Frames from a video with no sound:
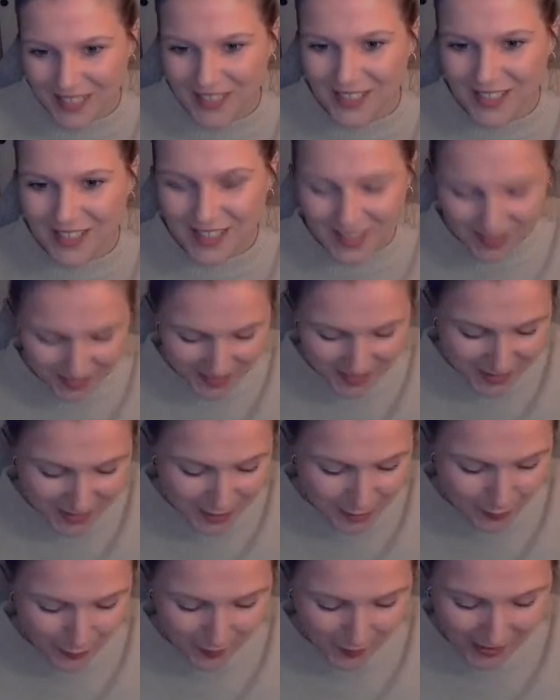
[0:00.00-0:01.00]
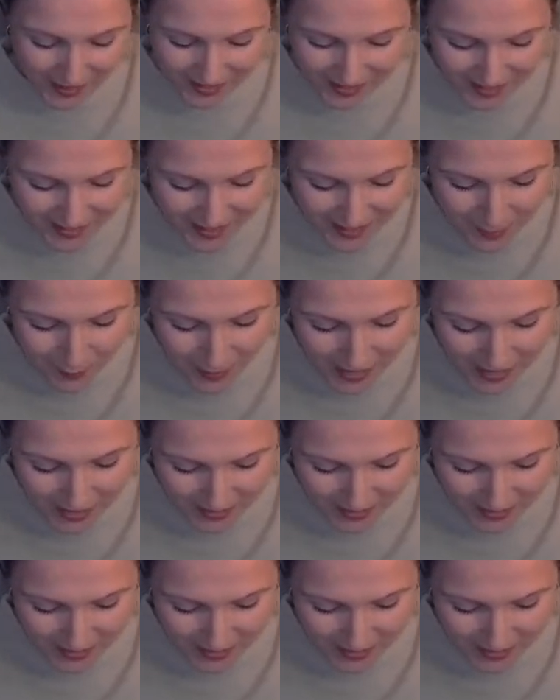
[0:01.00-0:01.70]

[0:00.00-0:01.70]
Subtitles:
just on lunch break. That's amazing.